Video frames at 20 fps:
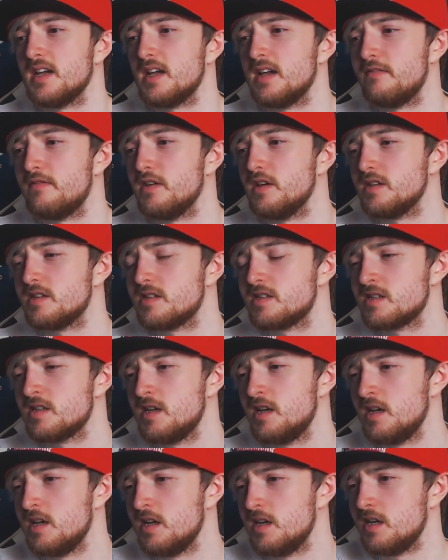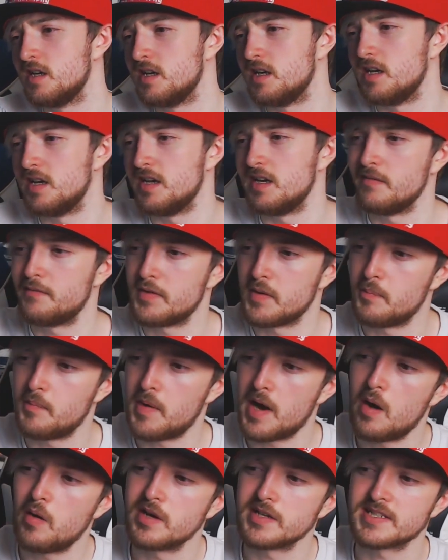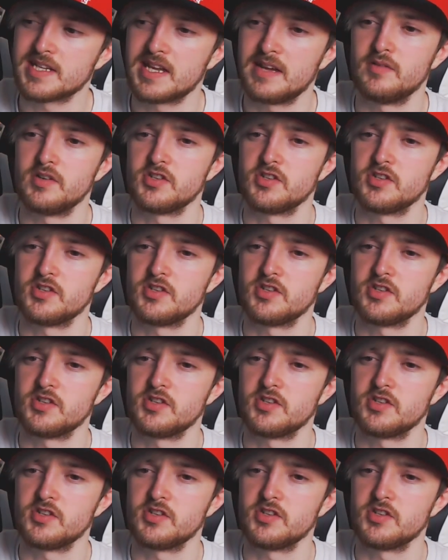if the power is given